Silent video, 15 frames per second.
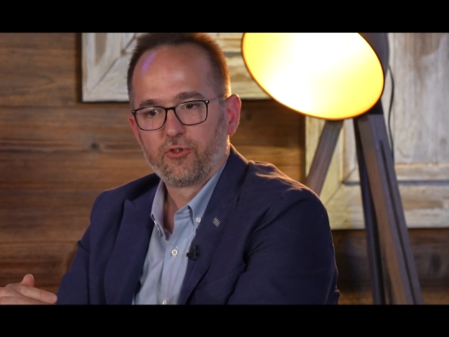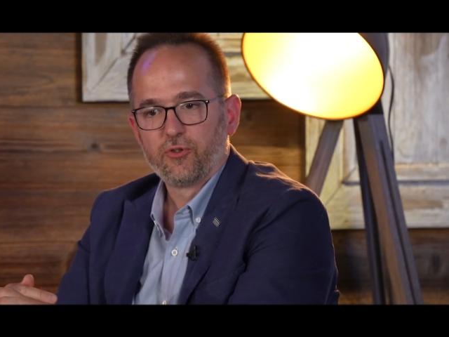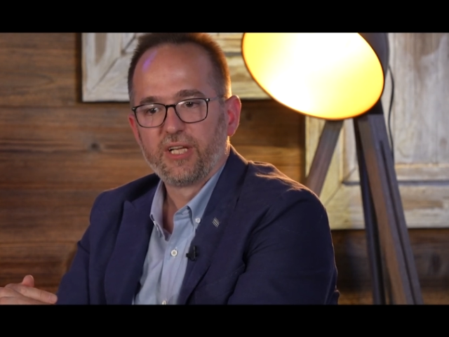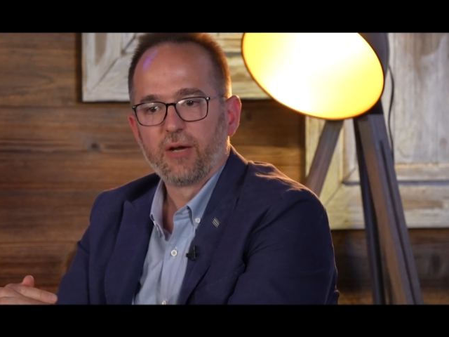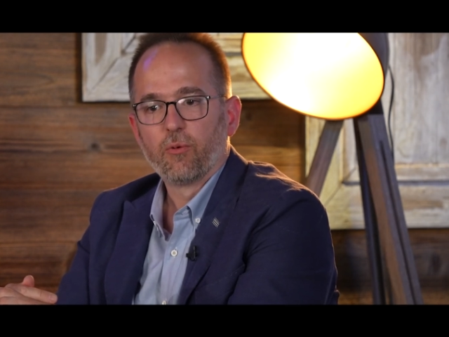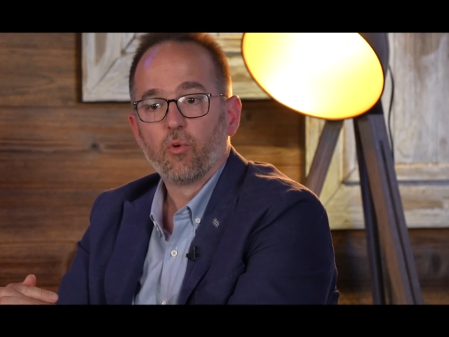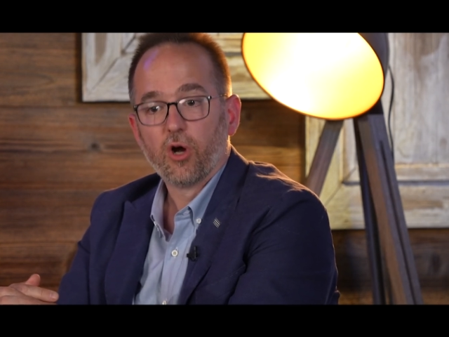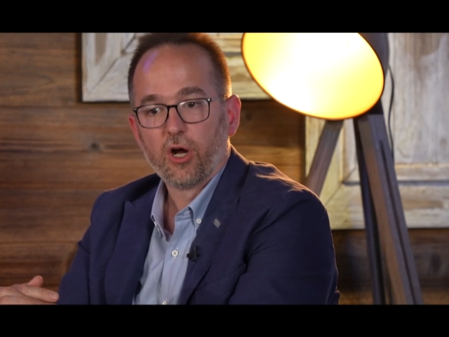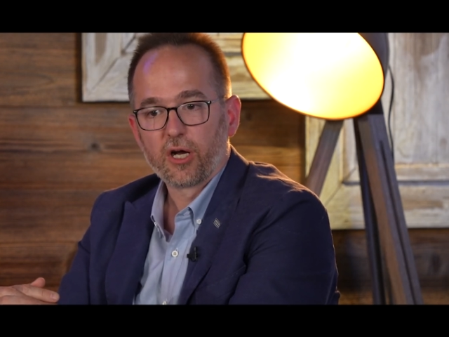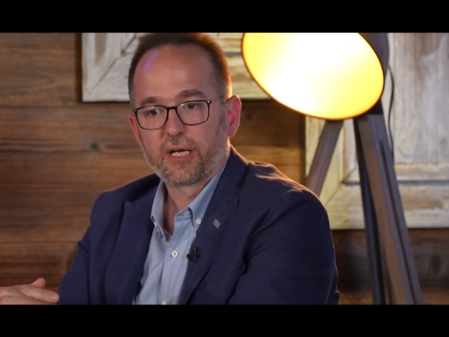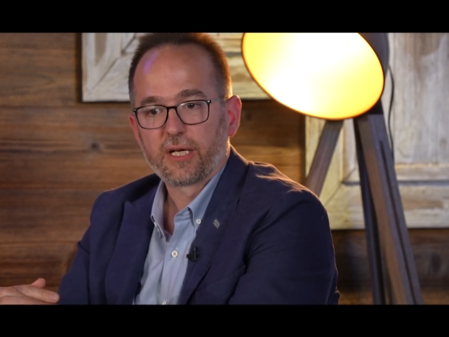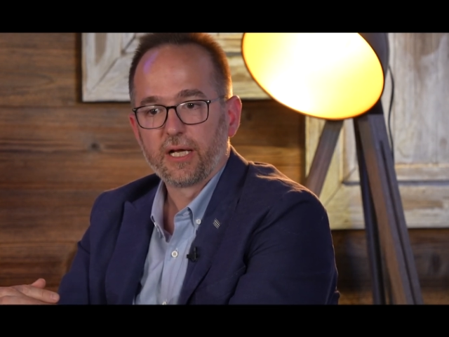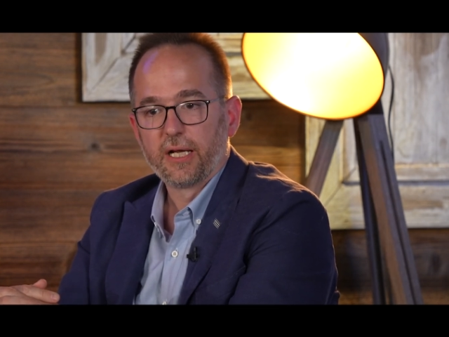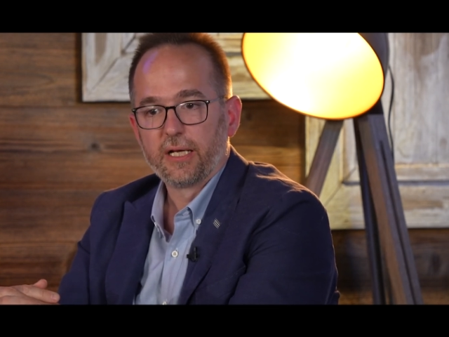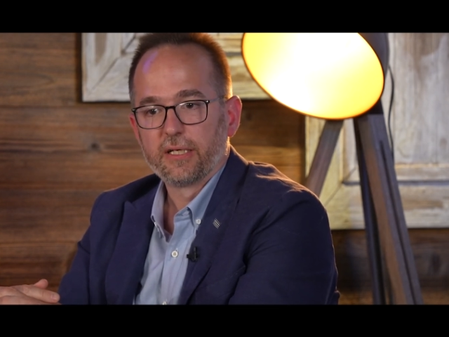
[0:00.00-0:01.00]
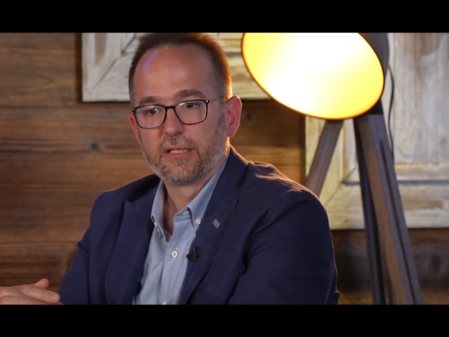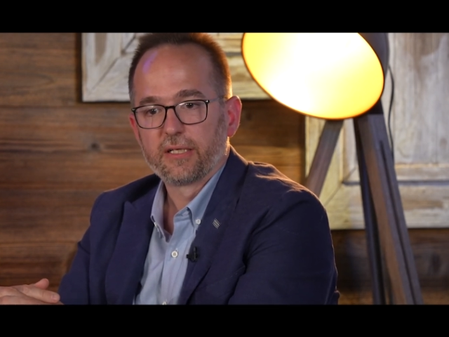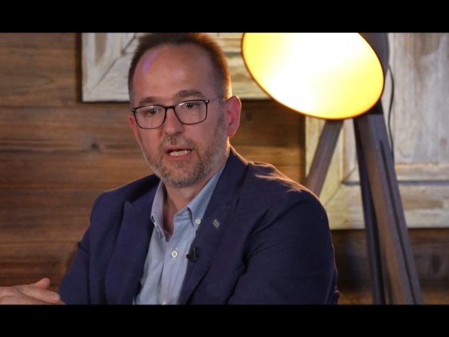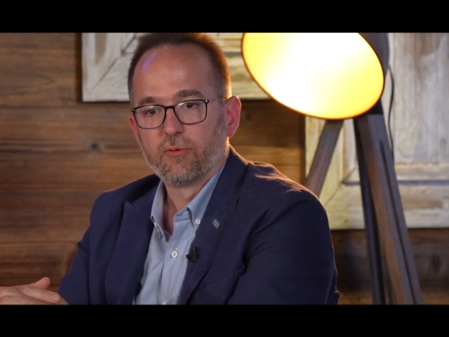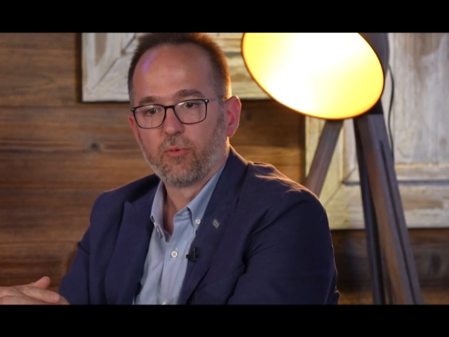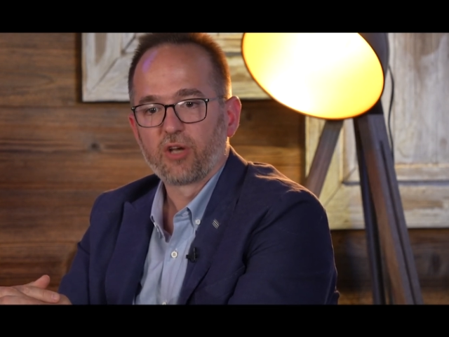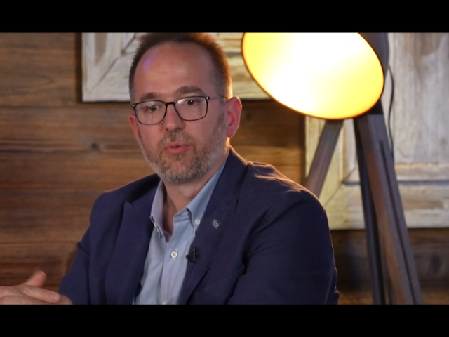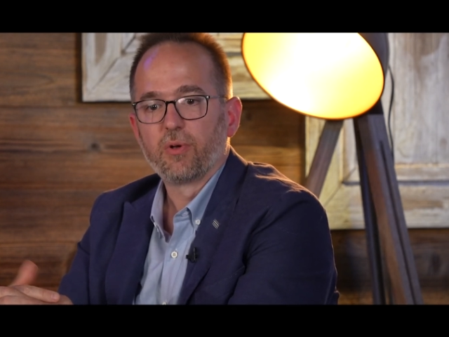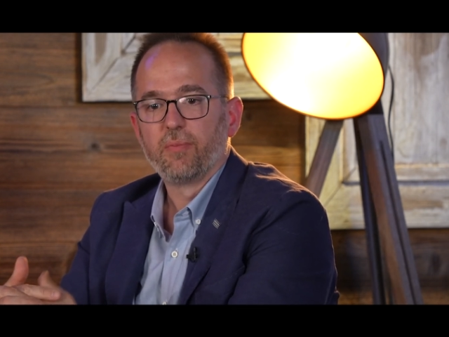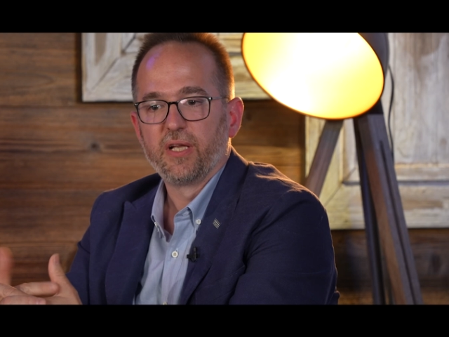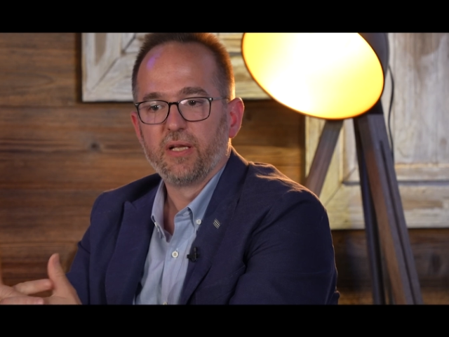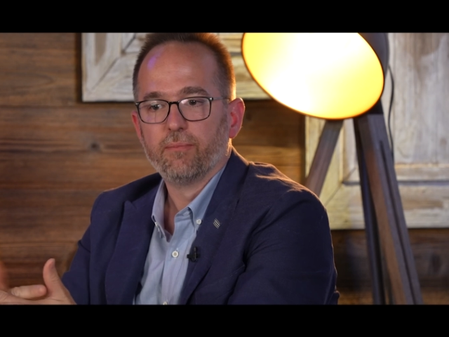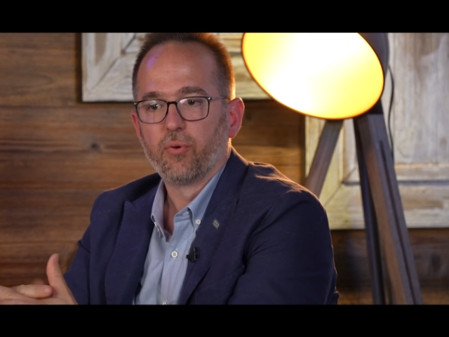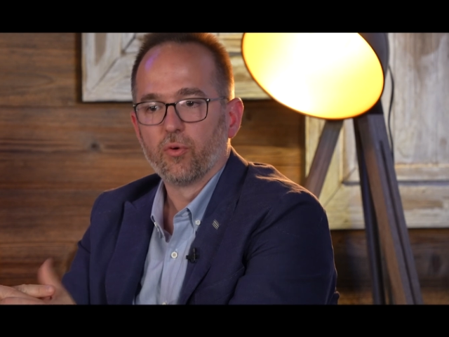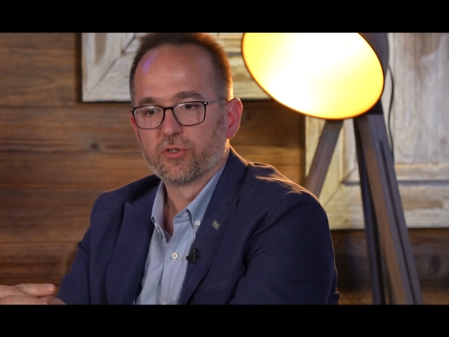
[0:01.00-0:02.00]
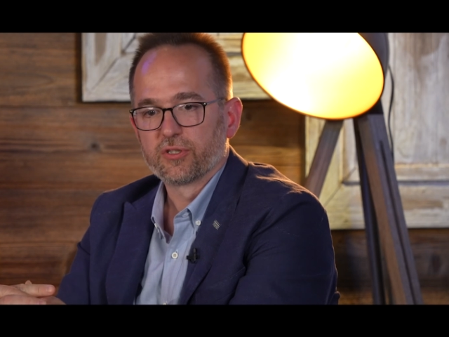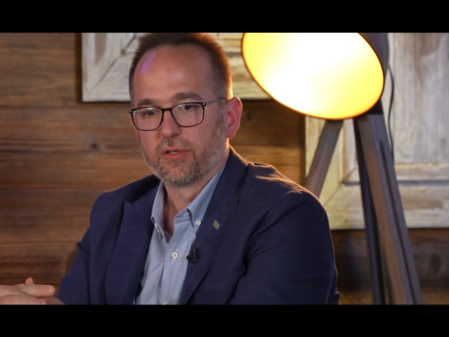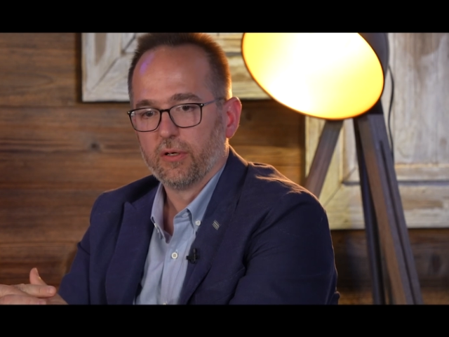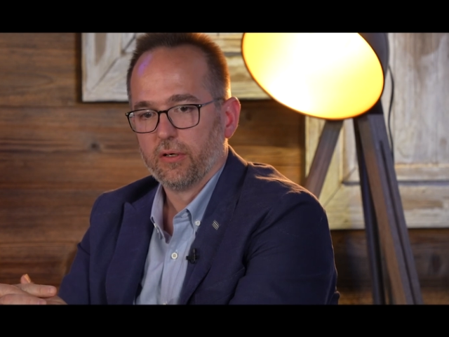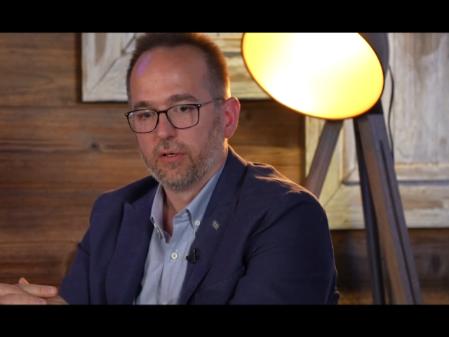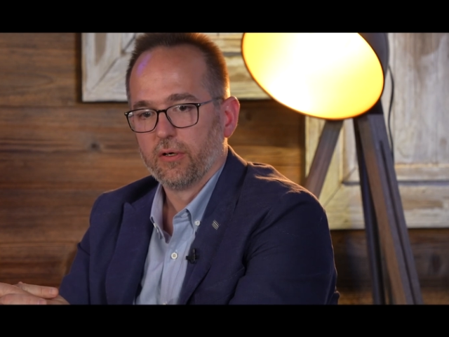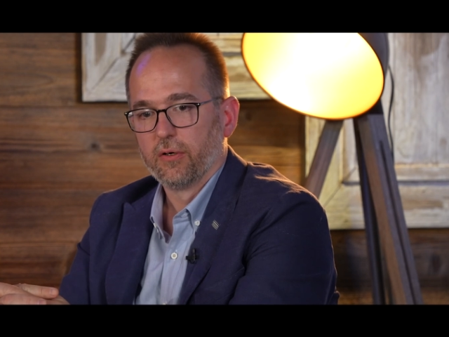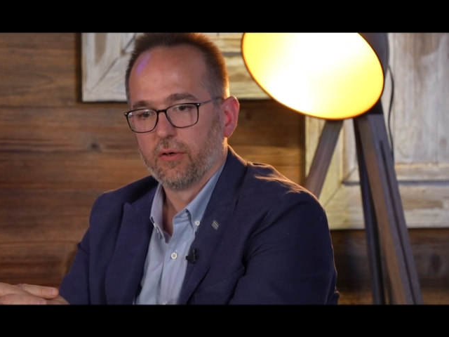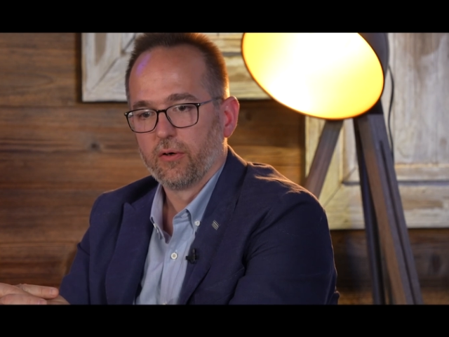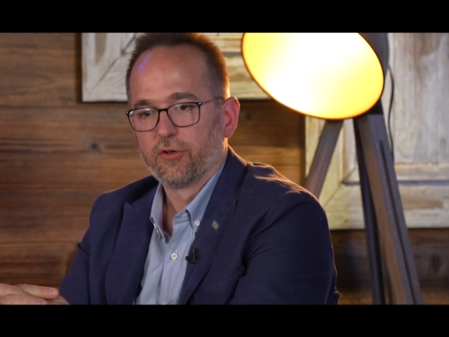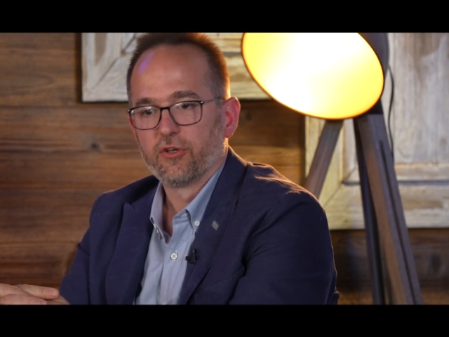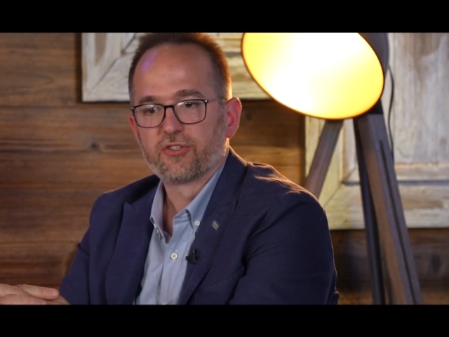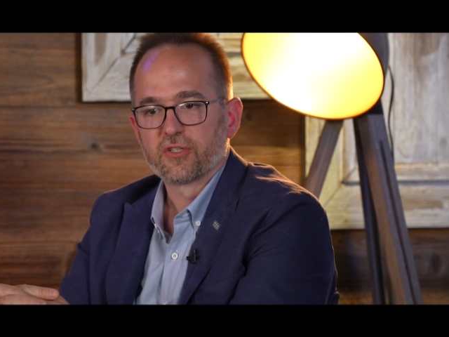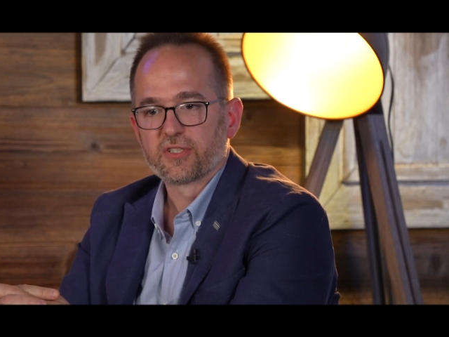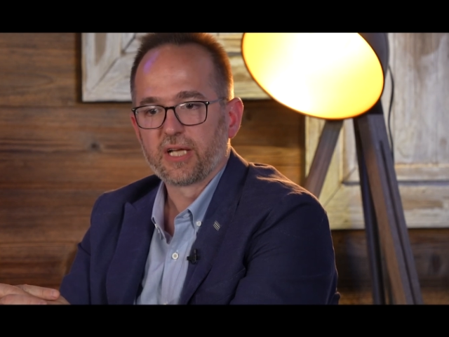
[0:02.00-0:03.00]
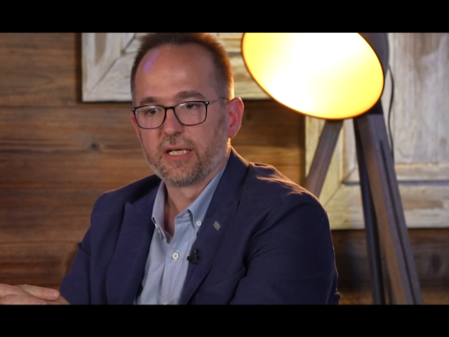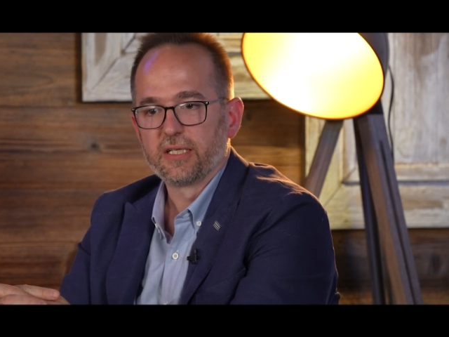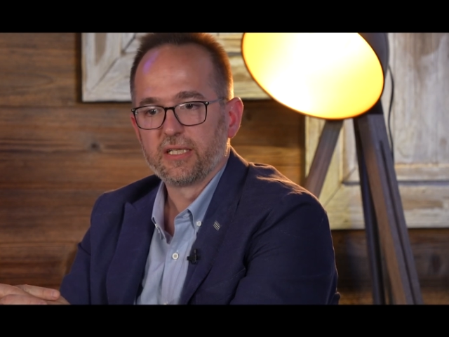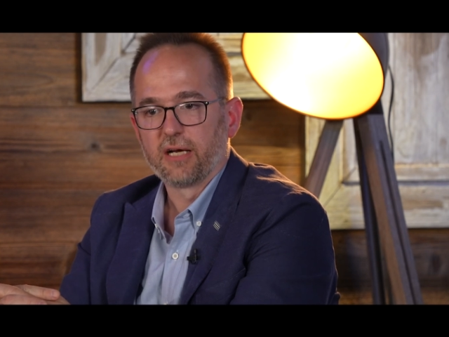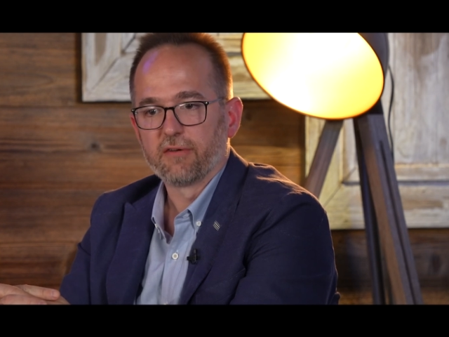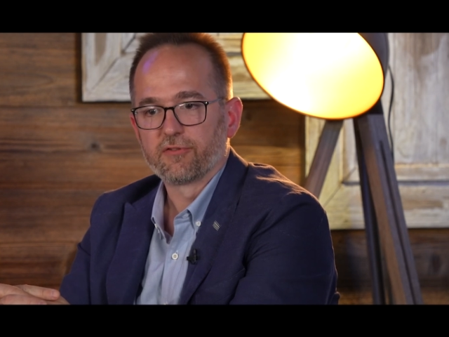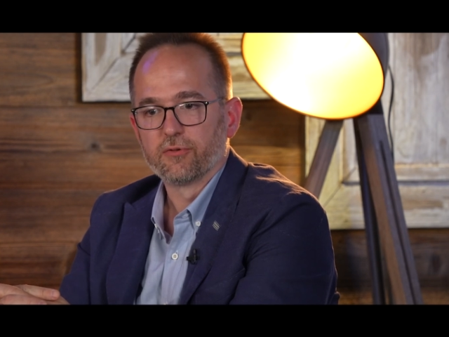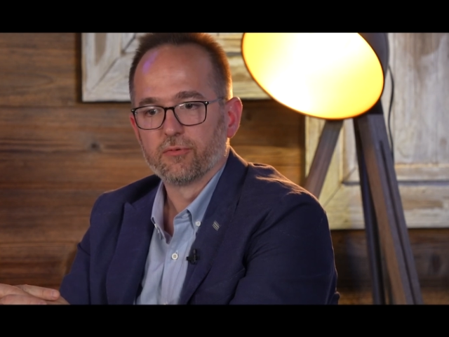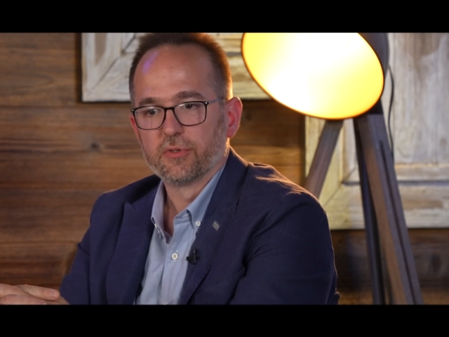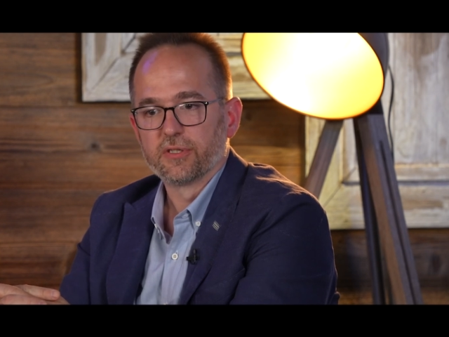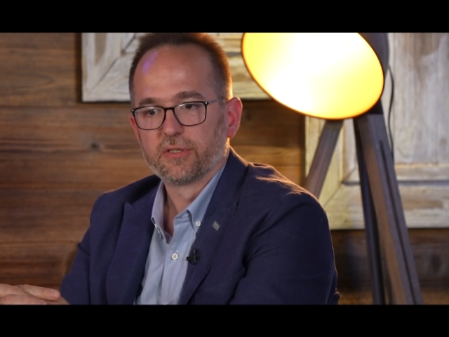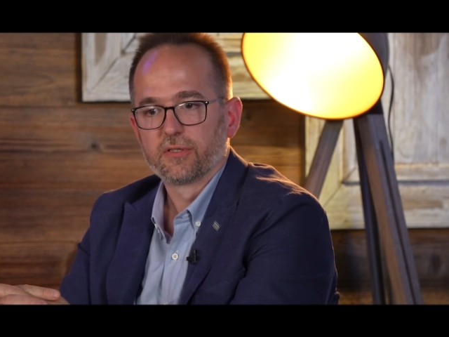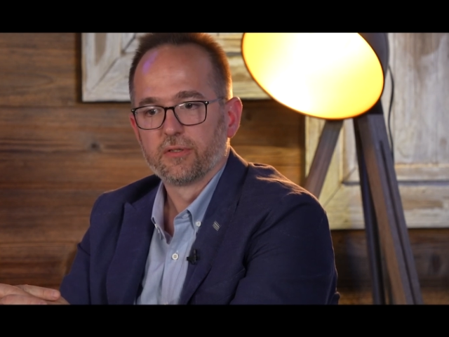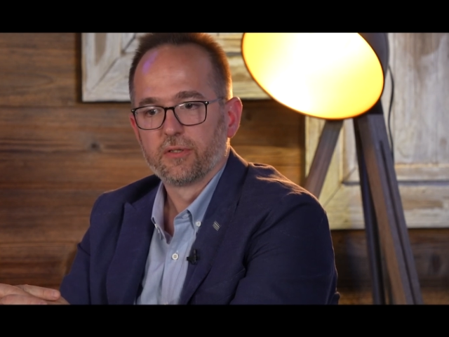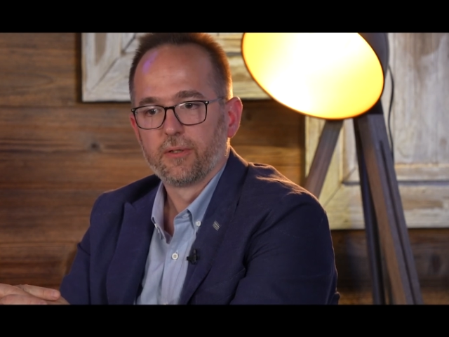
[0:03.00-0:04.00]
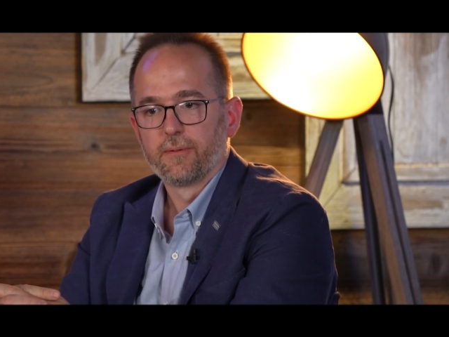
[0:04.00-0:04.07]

their work and what will be imposed on the society afterwards.